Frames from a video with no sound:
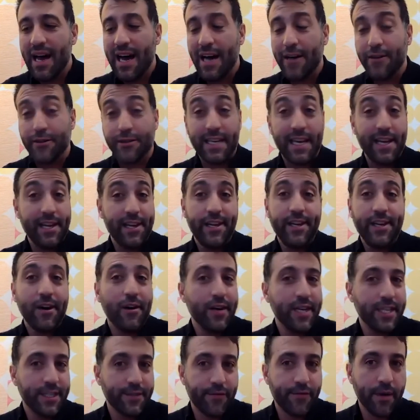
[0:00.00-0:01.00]
She said,
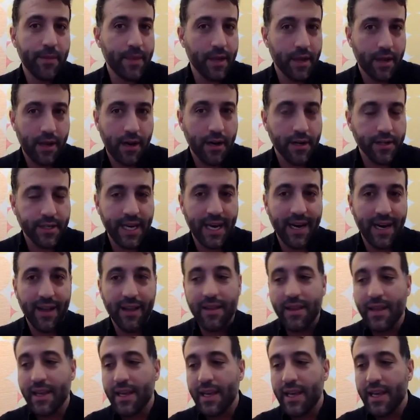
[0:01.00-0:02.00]
he's from the
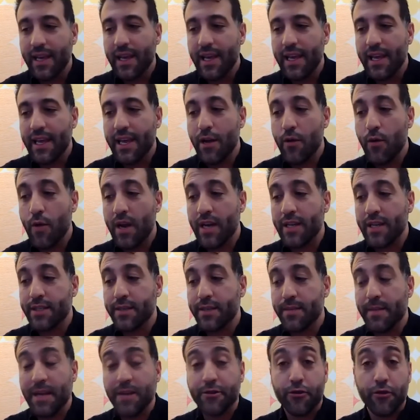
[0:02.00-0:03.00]
cartel. He wanted to
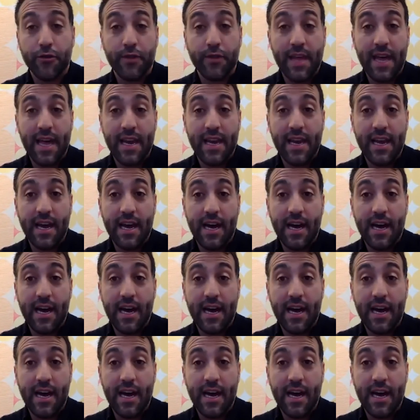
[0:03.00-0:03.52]
make sure that